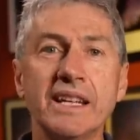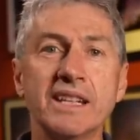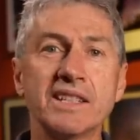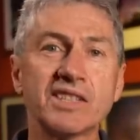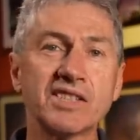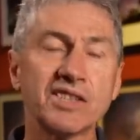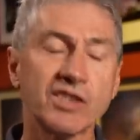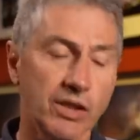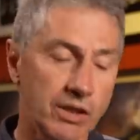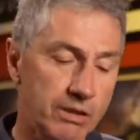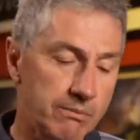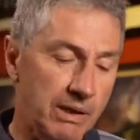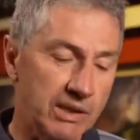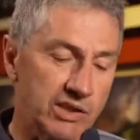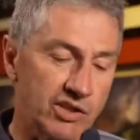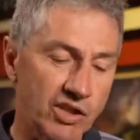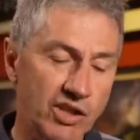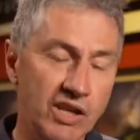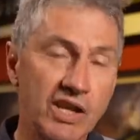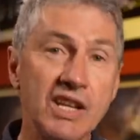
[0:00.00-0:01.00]
it's so
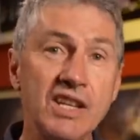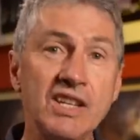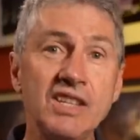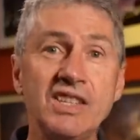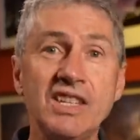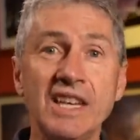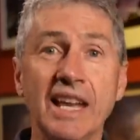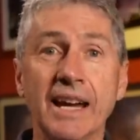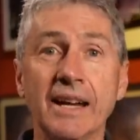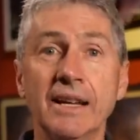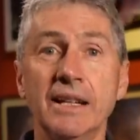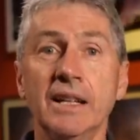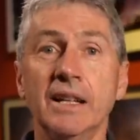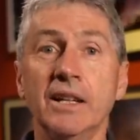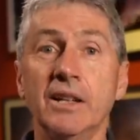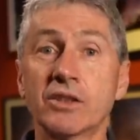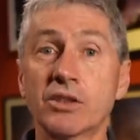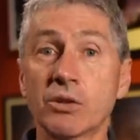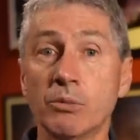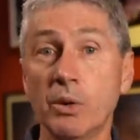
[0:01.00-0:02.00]
much easier
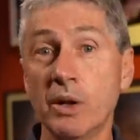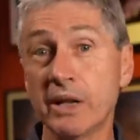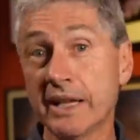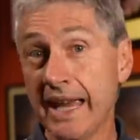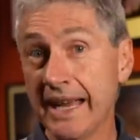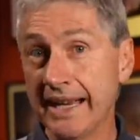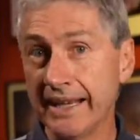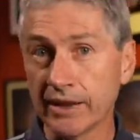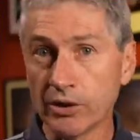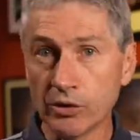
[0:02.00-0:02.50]
to work out a